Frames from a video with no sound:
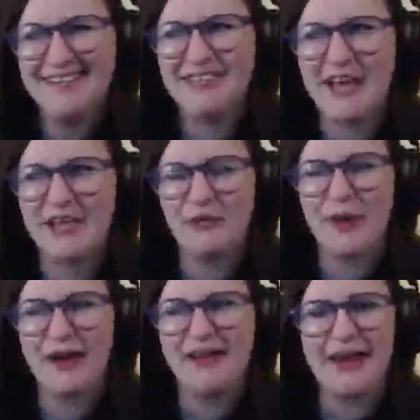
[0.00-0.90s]
Check your
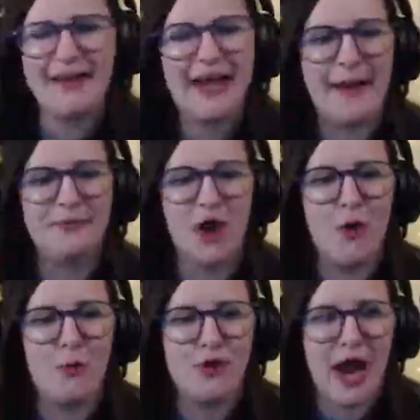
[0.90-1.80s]
right line cams.
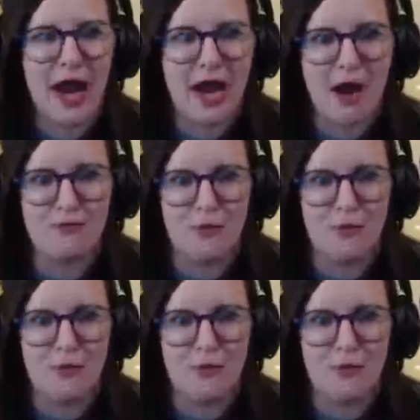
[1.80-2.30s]
Okay, I